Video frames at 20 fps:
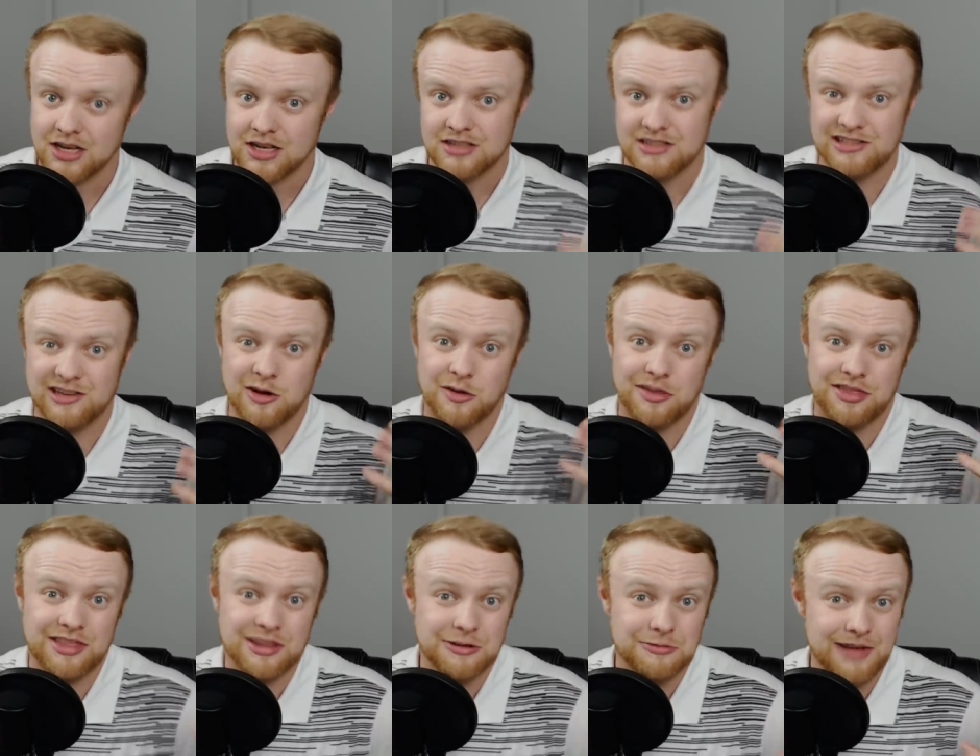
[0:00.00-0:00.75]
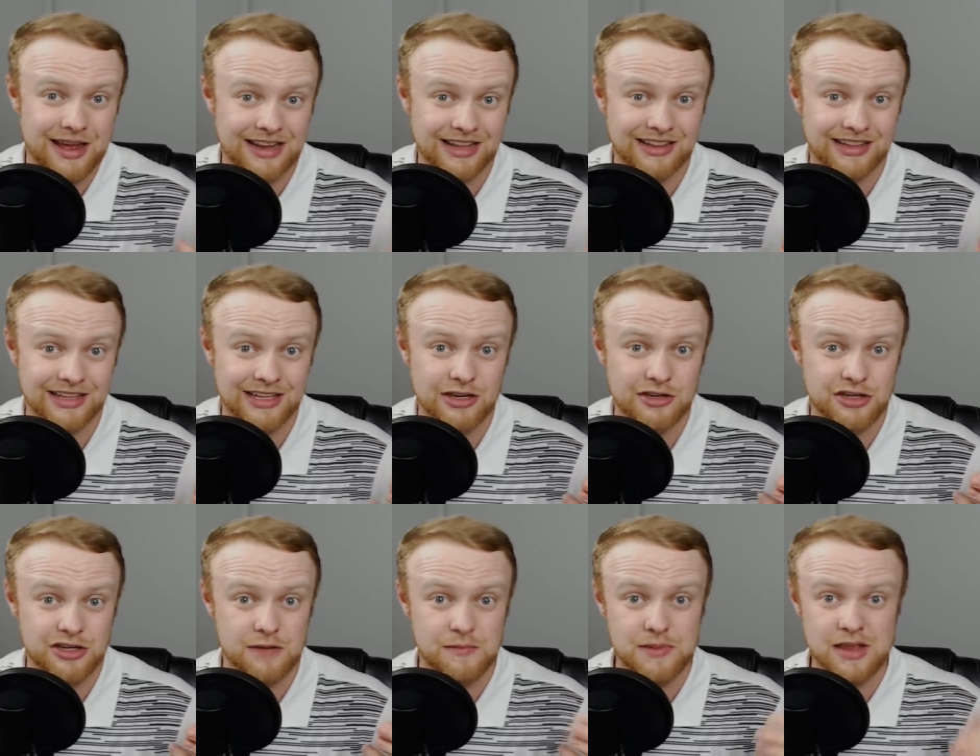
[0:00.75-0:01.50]
So theoretically, you
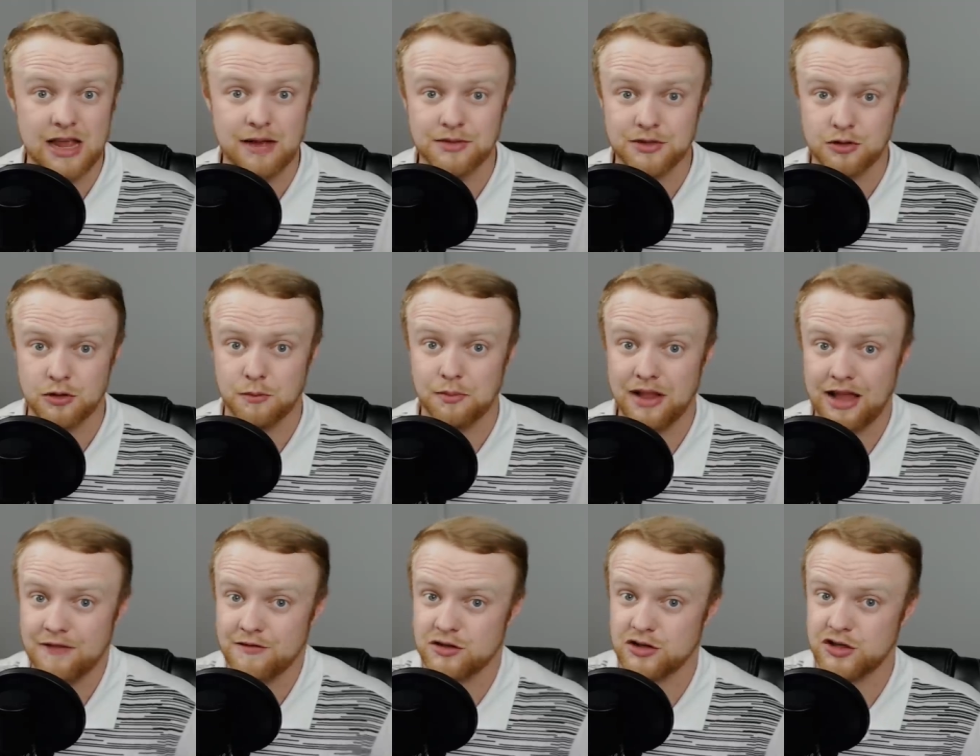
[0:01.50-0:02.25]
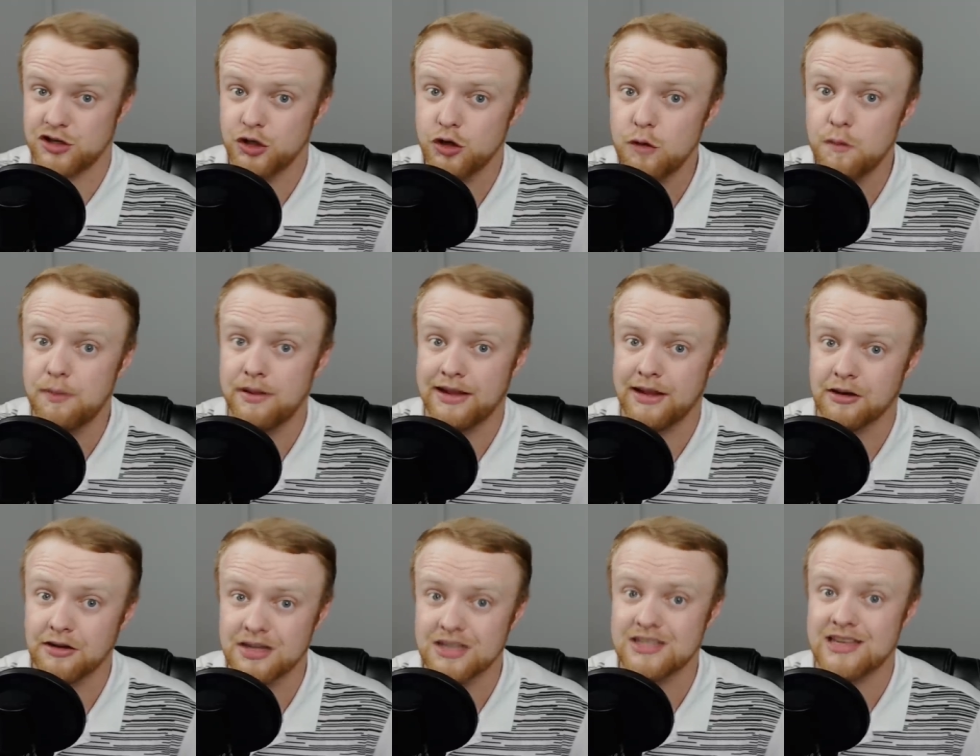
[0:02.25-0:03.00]
should be able to apply for two
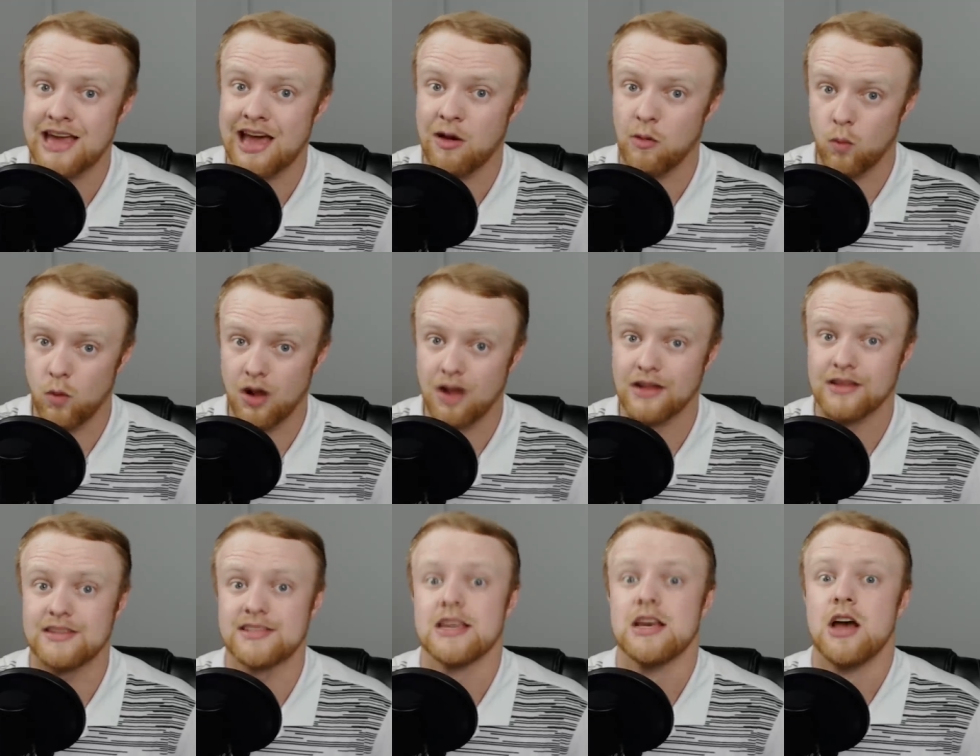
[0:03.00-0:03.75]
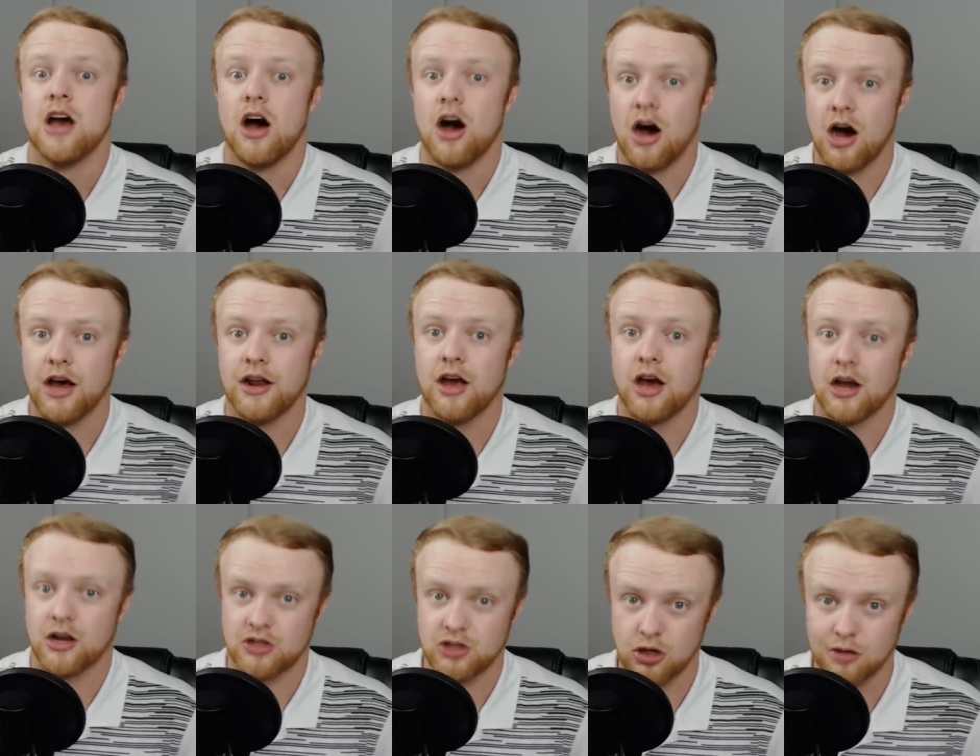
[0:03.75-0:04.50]
periods at once on
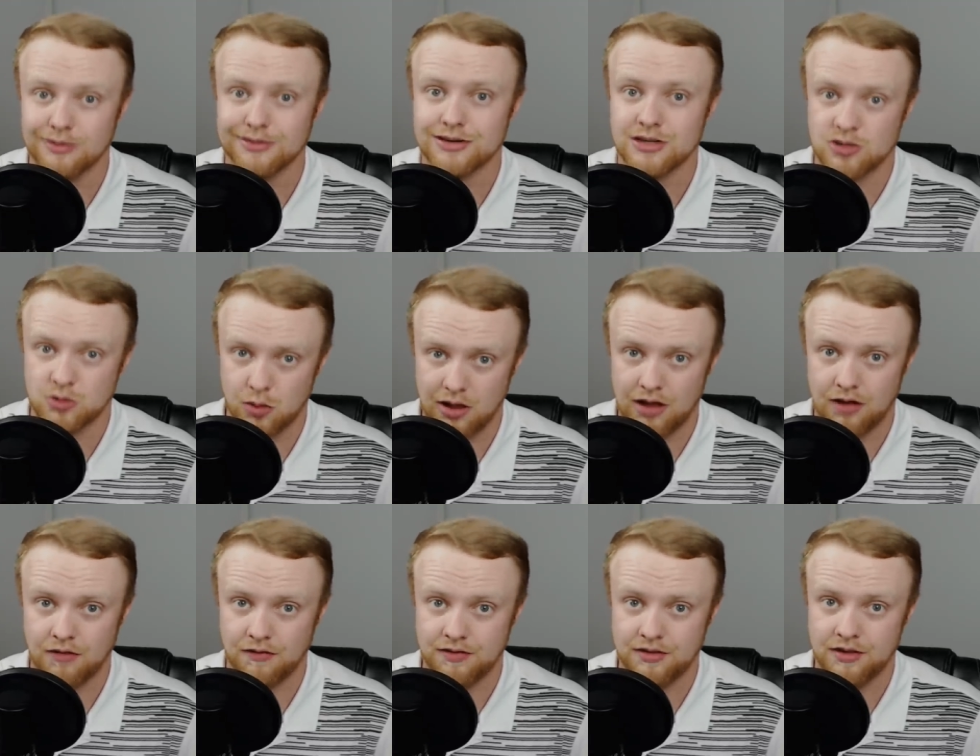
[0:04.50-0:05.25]
October 12th.